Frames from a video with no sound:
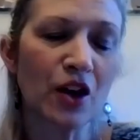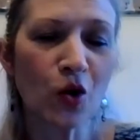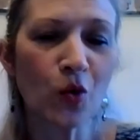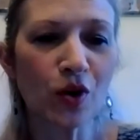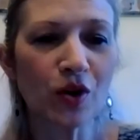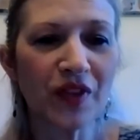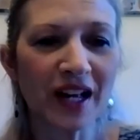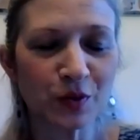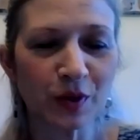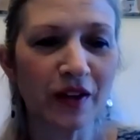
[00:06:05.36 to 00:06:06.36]
our world,
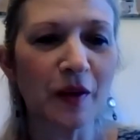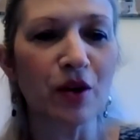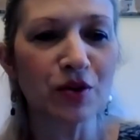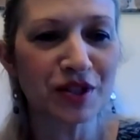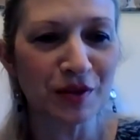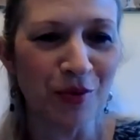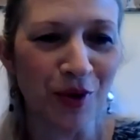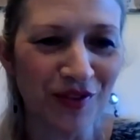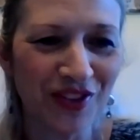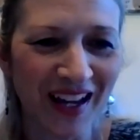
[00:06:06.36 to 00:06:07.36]
that's really the most
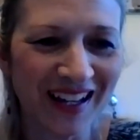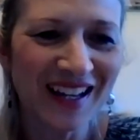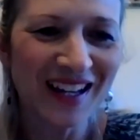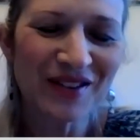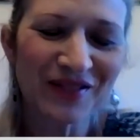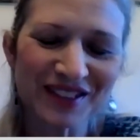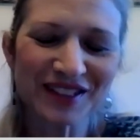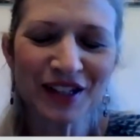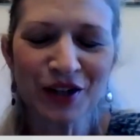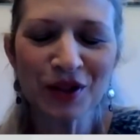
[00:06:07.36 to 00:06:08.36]
important thing with
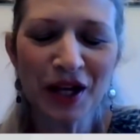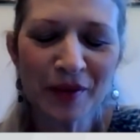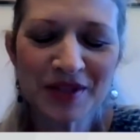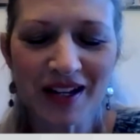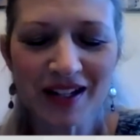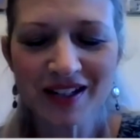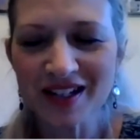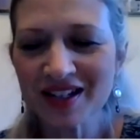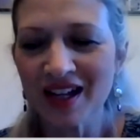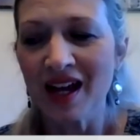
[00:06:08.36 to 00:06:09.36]
clinical lab
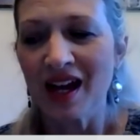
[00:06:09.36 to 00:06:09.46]
scientists.